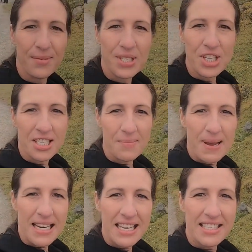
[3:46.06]
we just
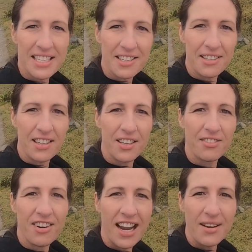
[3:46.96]
made it to
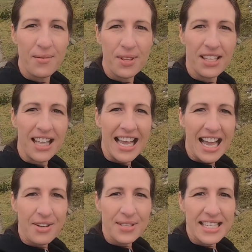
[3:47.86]
right where the
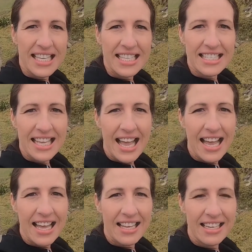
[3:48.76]
lighthouse is,
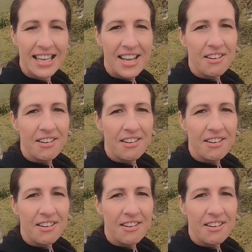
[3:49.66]
and